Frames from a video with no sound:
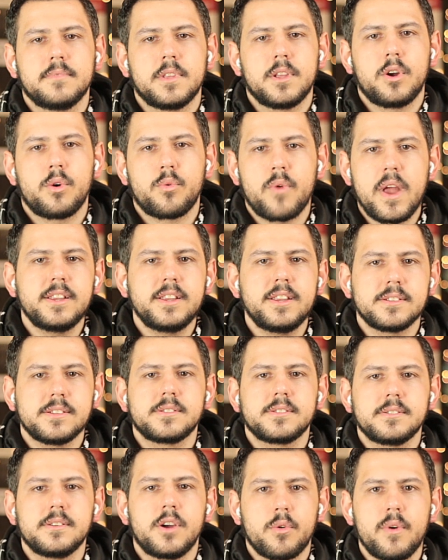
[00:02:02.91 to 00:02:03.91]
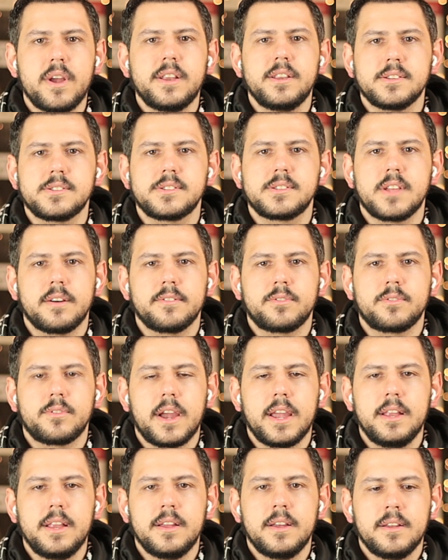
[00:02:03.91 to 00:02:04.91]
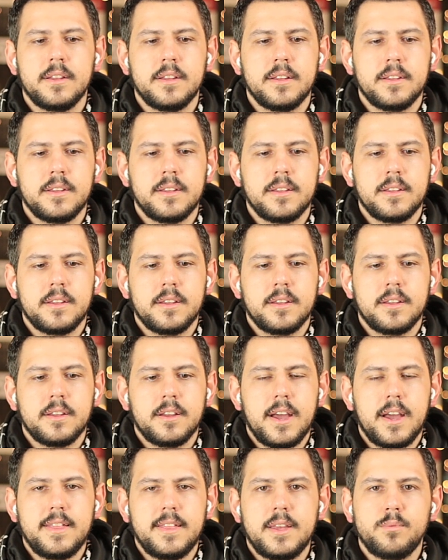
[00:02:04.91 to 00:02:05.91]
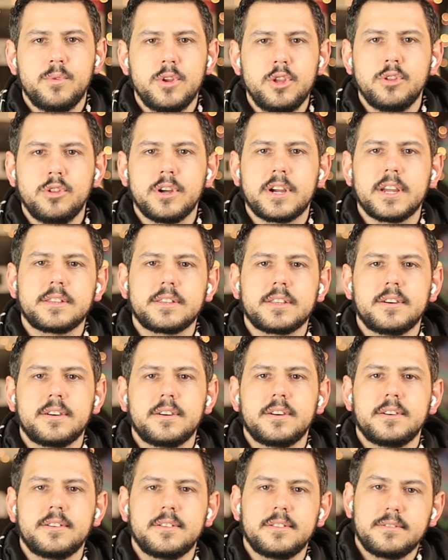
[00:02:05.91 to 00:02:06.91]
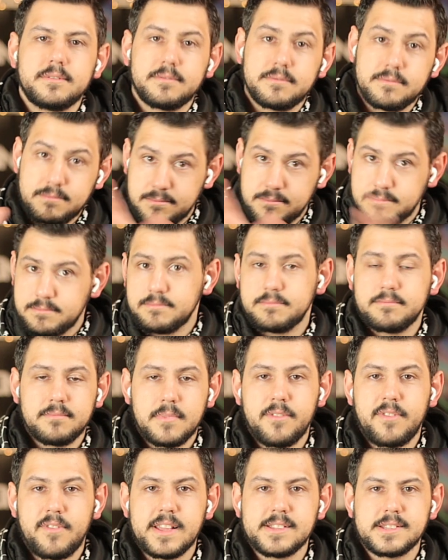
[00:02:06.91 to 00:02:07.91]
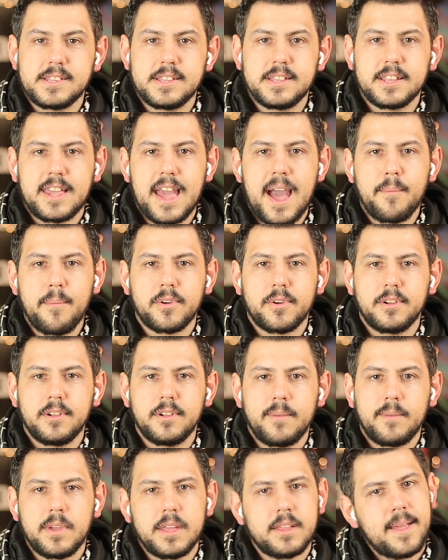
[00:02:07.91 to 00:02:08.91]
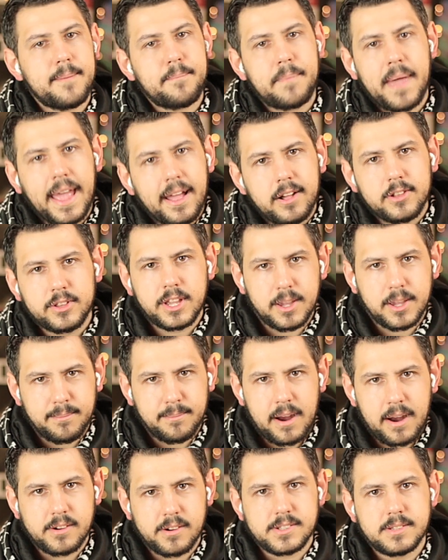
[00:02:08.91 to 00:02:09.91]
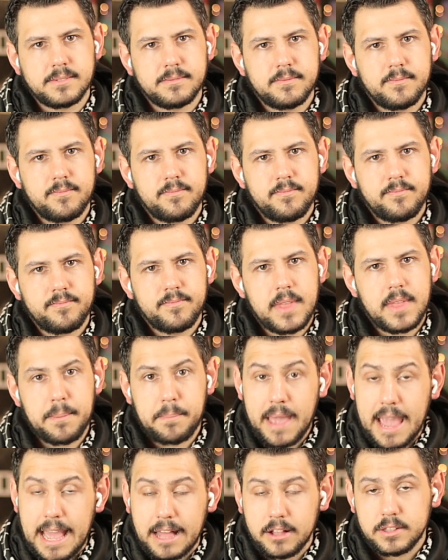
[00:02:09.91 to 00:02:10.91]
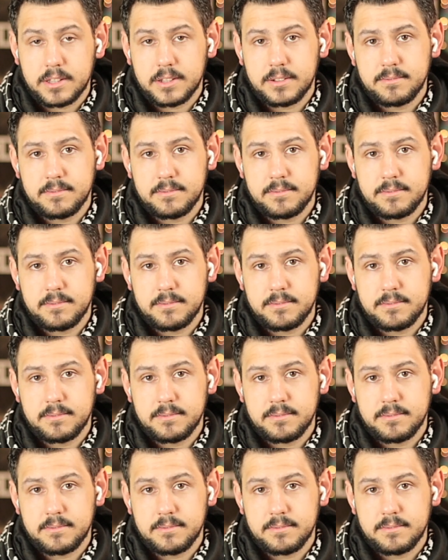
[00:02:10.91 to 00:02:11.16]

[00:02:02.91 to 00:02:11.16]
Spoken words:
horrendous, horrendous stuff, right? And then when you look at the events in the Capitol, I mean, it paled in comparison. It paled.